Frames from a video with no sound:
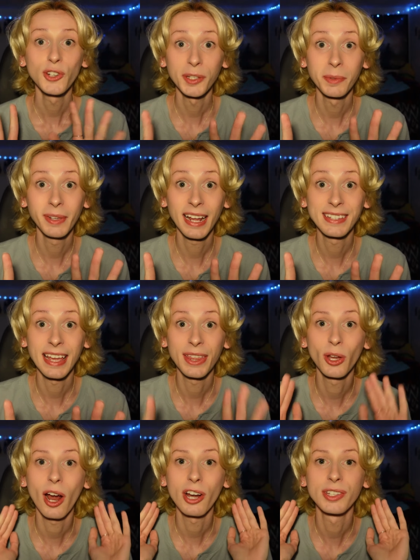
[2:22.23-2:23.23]
Trust me when I say
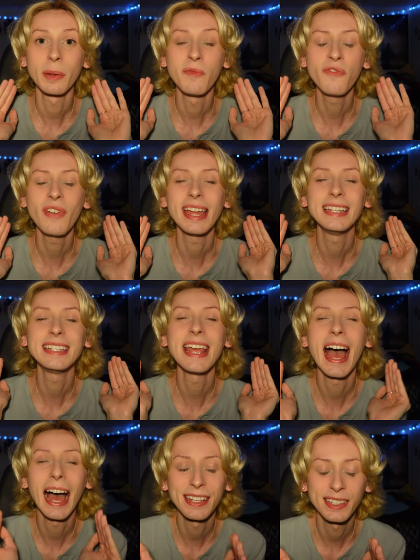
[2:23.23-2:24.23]
there are some
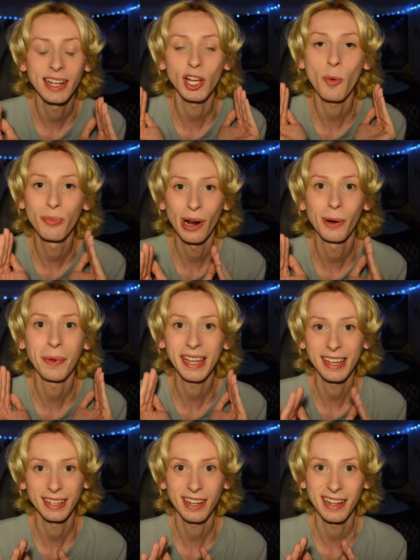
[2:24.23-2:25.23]
fantastic
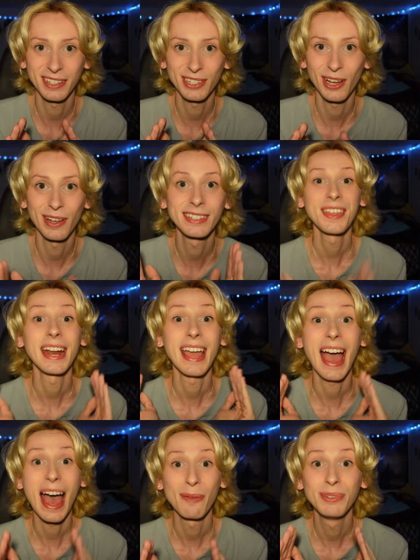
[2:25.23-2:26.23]
Broadway and cut songs that
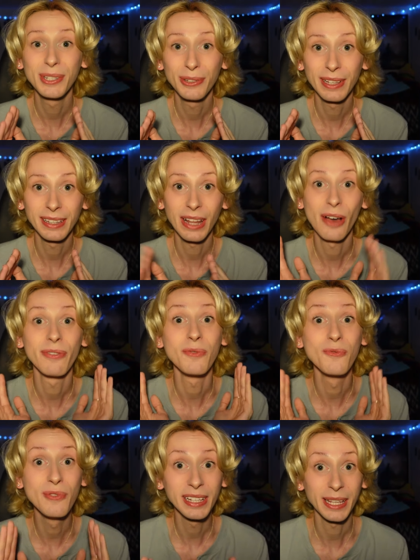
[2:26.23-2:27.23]
I absolutely love
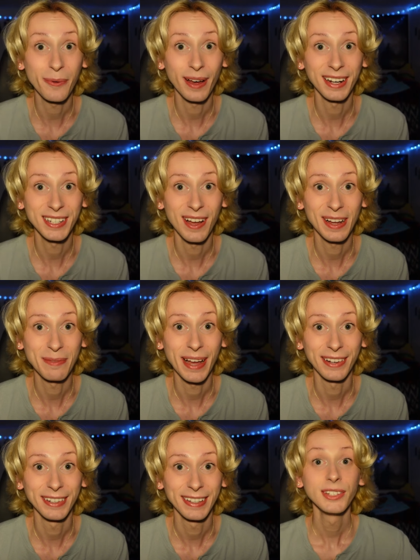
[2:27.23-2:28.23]
and really want to talk
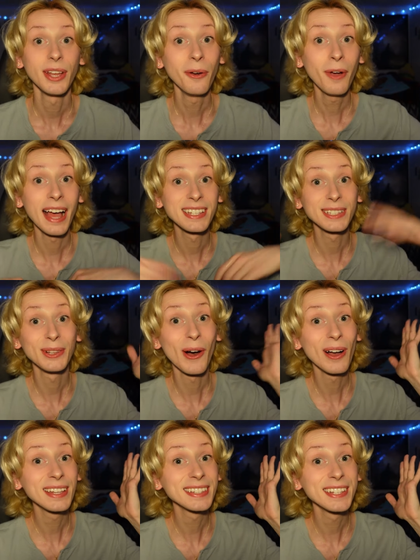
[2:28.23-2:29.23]
about. So as
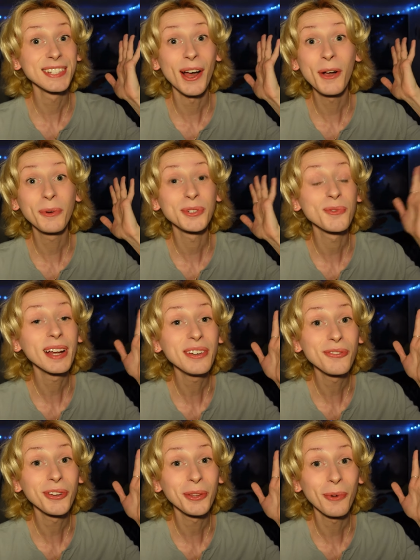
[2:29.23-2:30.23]
long as the song was written
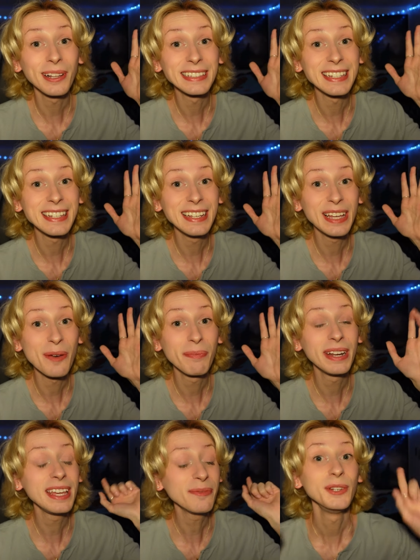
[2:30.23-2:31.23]
for the Walt Disney
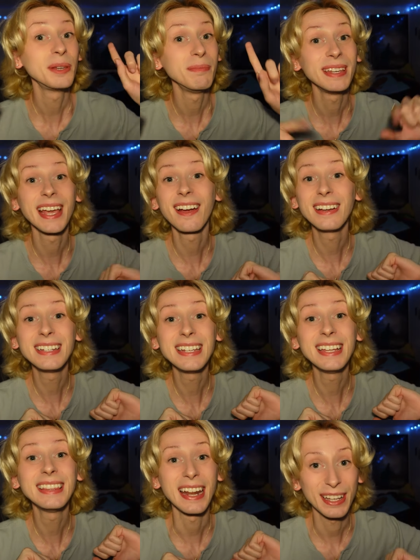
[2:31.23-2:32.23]
Company, you can be
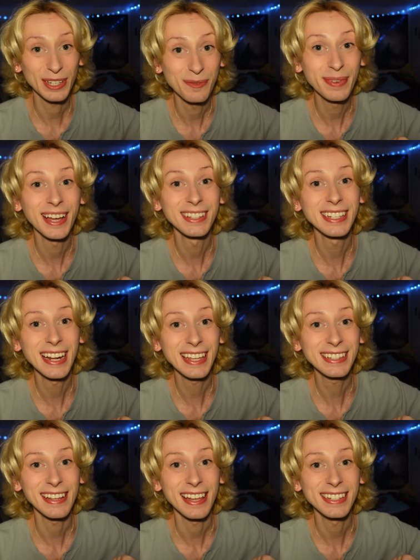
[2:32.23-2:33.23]
guaranteed that it could be on
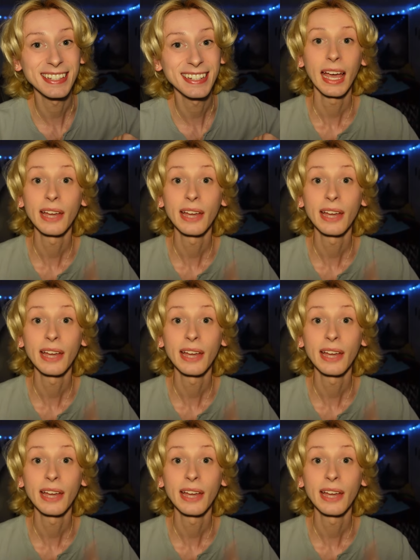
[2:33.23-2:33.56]
today's list.